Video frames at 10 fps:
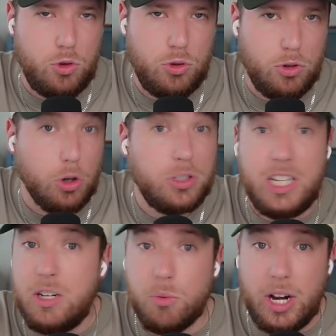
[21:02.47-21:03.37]

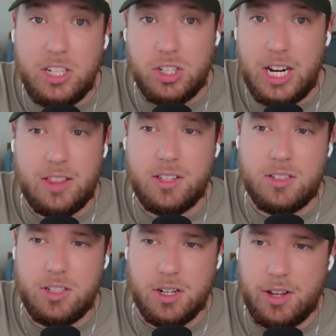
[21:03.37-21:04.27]
13 range again
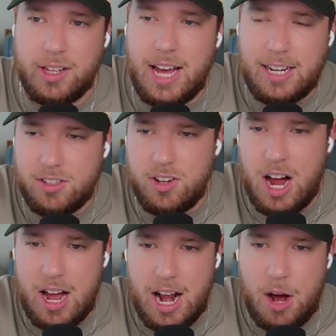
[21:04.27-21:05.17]
this year. Like, that's
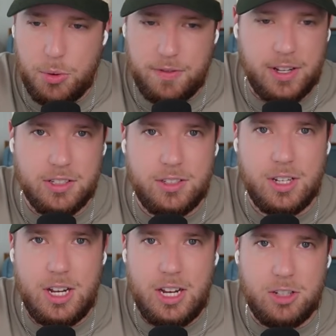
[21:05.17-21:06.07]
not out of his
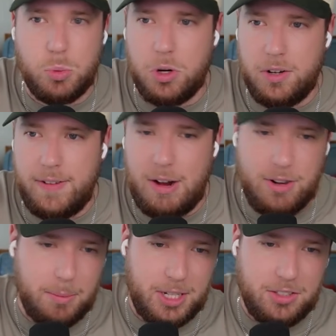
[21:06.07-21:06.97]
world of
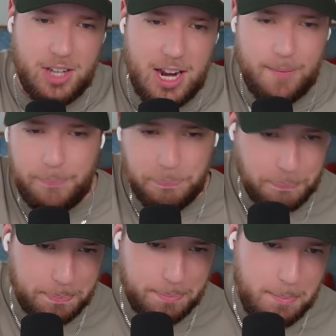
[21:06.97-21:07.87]
outcomes. I'll say,
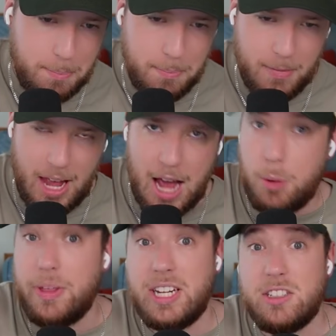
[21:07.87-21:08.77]
I
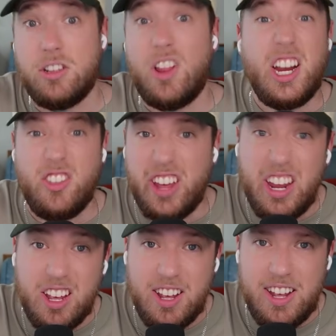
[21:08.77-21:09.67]
don't think it's
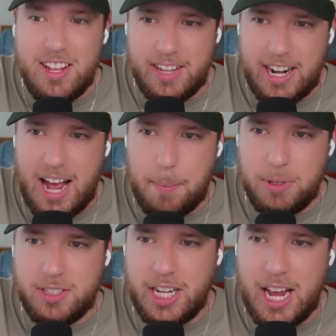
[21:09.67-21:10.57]
likely that it
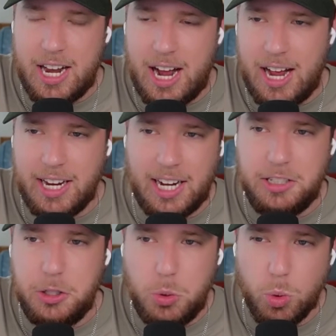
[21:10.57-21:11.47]
happens again. I
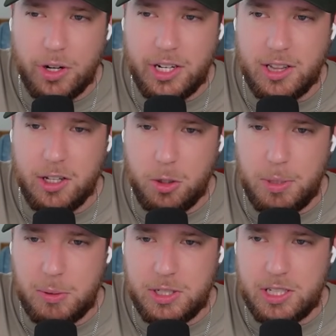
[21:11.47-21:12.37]
do worry a little
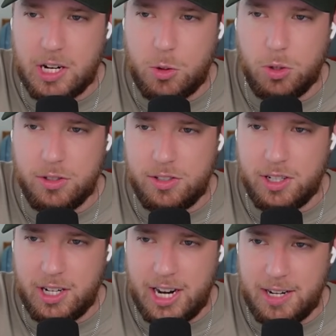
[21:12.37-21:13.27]
bit. We saw Courtland
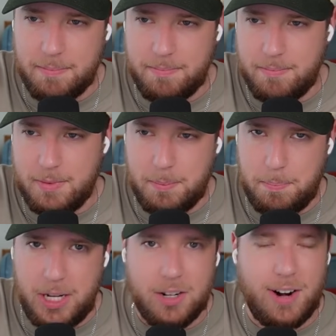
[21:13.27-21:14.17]
Sutton kind of
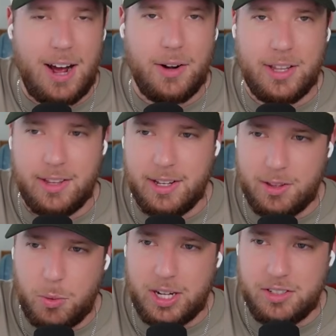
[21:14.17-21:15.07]
peter out at
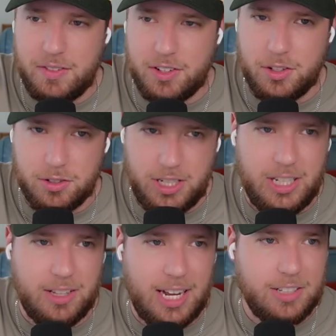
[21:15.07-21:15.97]
the wide receiver
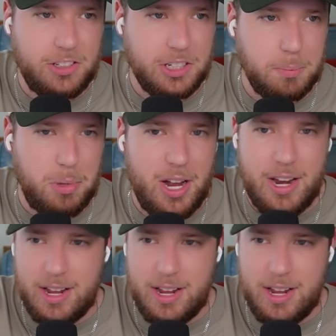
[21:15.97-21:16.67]
13 last year, but